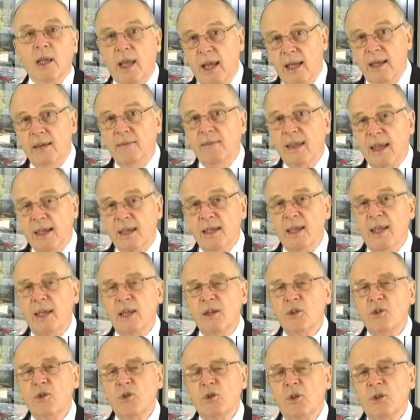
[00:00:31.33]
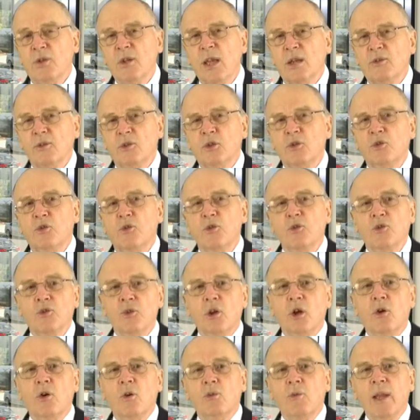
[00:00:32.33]
And in that case, you can actually choose
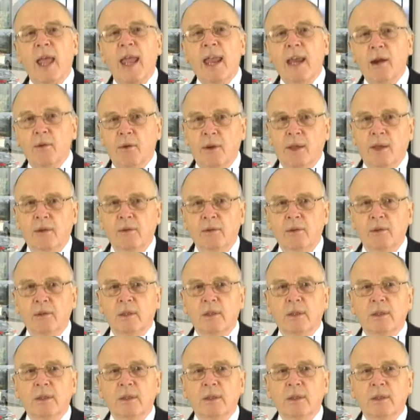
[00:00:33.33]
your own area.